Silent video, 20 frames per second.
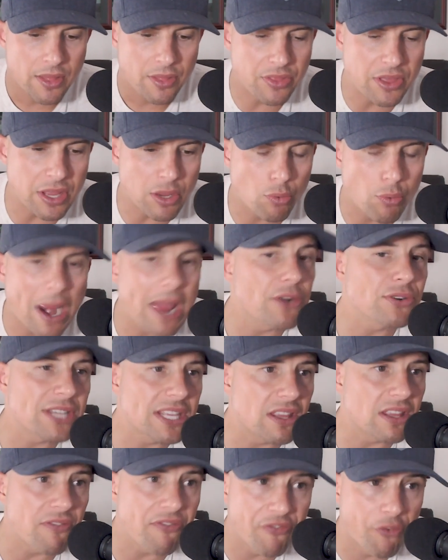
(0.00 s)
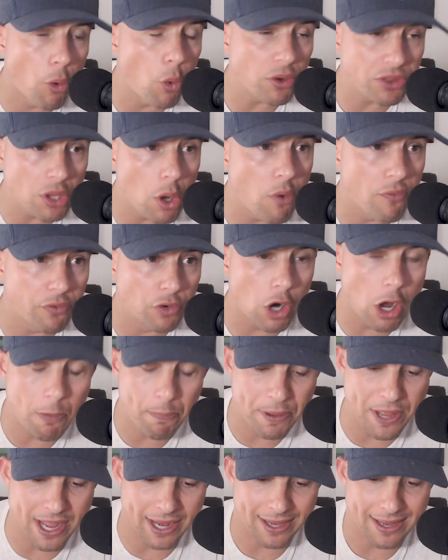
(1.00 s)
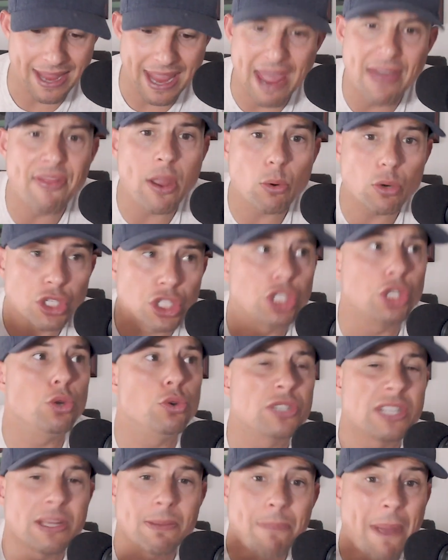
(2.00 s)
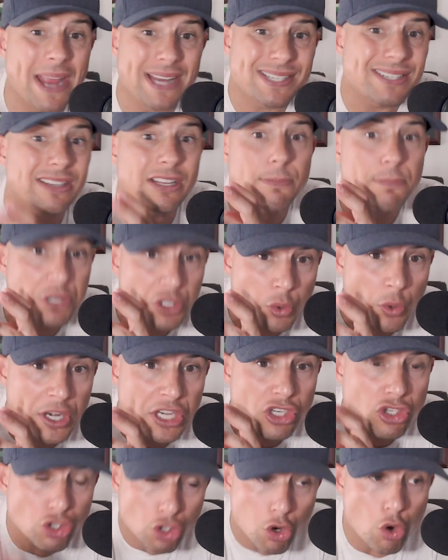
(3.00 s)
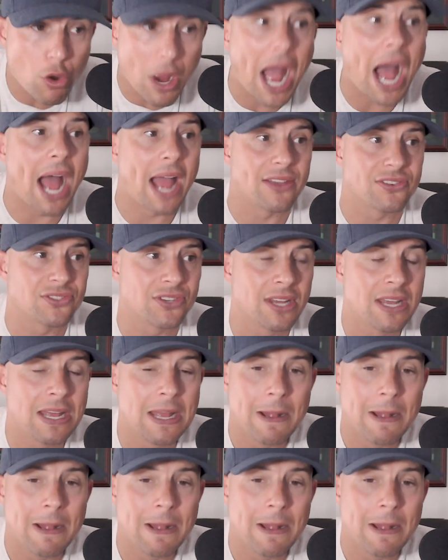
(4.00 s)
the Raiders had the 4th overall pick, and they were choosing basically between two guys.